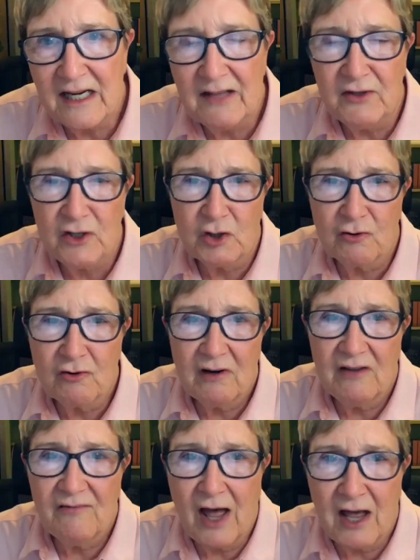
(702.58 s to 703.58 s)
in the Journal
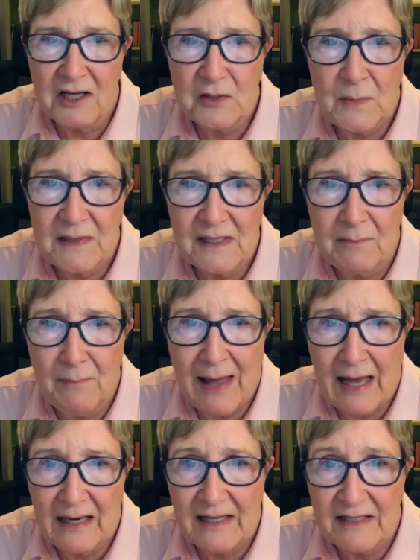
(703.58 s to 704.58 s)
of Hospice and
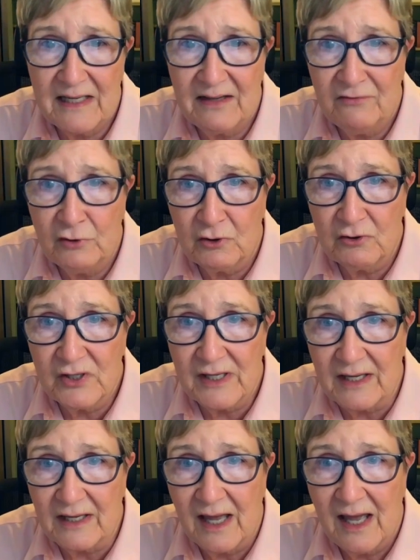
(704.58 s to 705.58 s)
Palliative
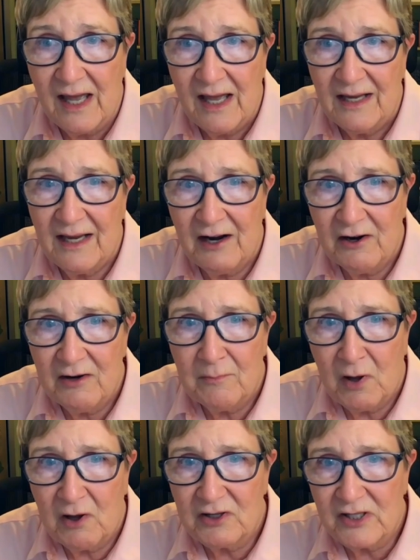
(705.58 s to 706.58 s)
Nursing, Karen
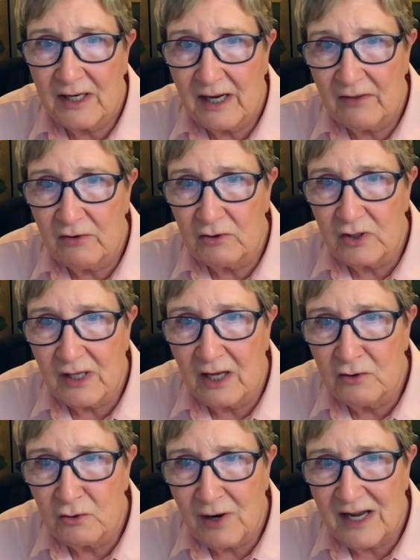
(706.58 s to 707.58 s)
Moss and others
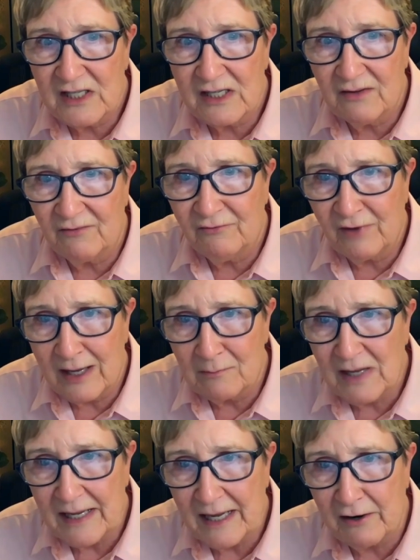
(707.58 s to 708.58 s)
addressed
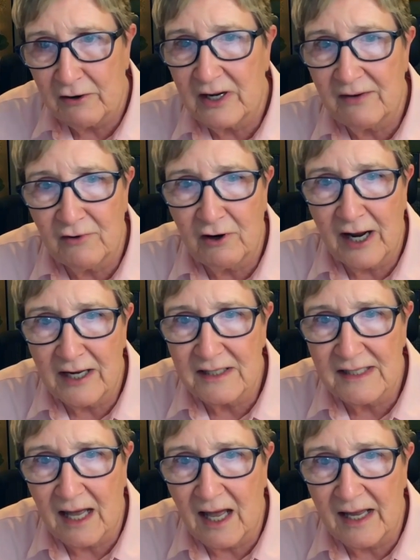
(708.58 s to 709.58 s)
family caregiver
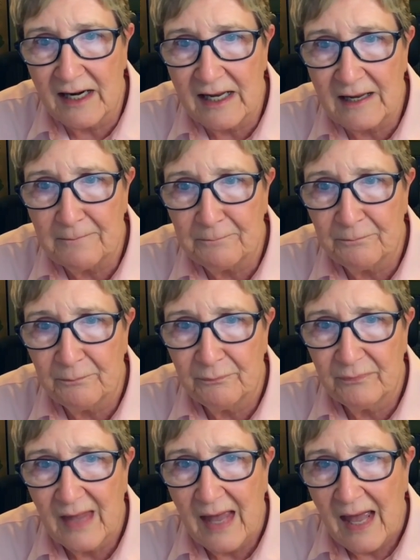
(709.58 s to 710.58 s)
anxiety.
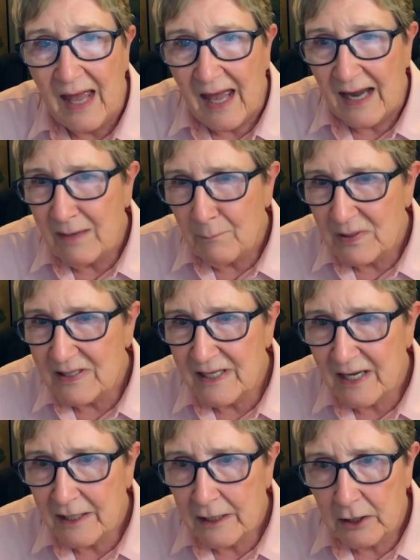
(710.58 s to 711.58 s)
And in
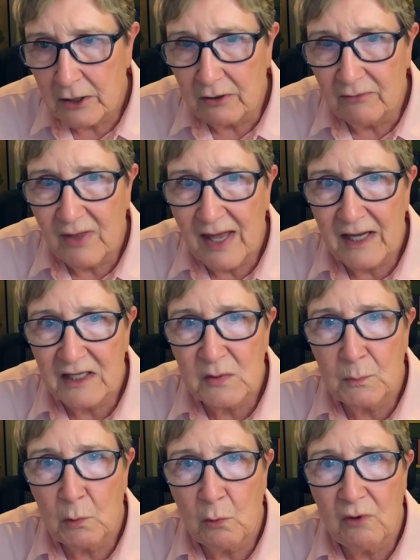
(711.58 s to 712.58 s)
particular, they
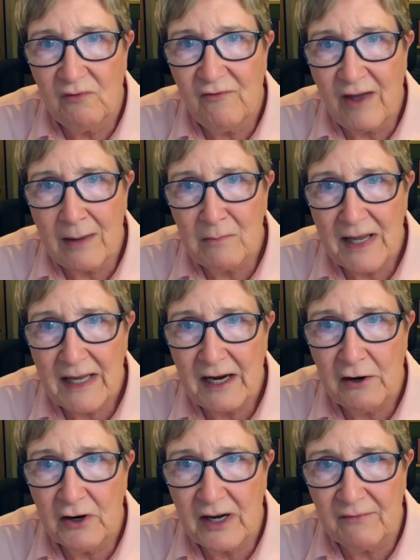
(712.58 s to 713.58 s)
explored family
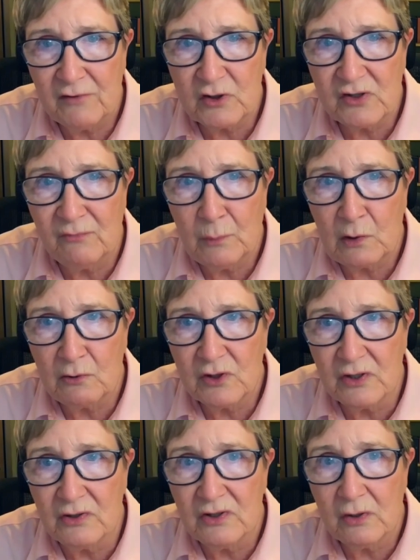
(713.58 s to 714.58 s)
caregivers of
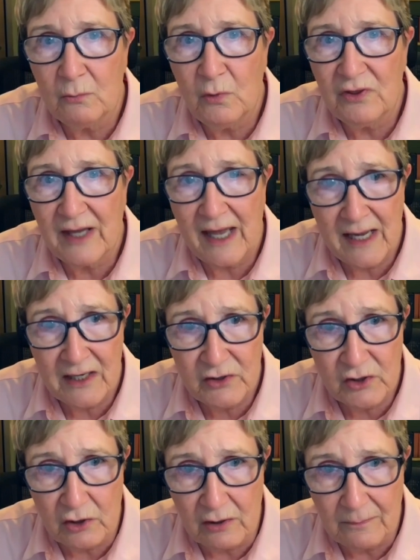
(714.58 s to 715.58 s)
persons with
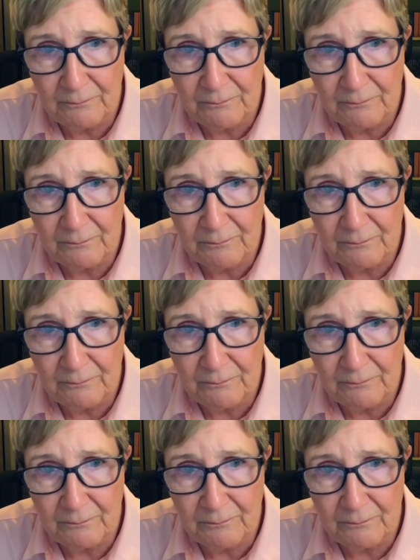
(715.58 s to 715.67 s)
cancer.